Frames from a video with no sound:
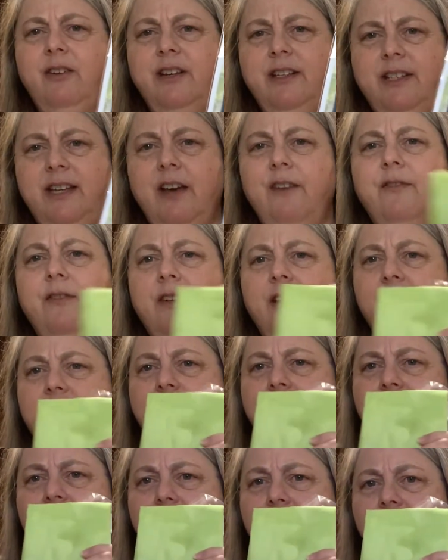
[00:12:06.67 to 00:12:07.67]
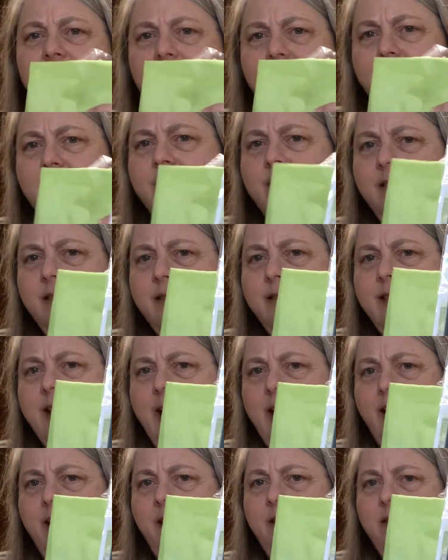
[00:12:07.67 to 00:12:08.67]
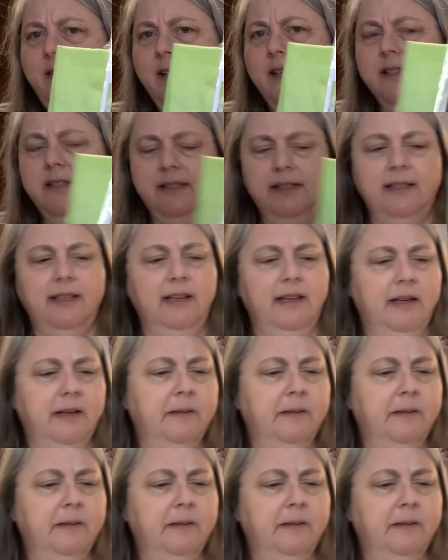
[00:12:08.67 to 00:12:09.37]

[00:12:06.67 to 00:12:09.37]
you could definitely do that on this.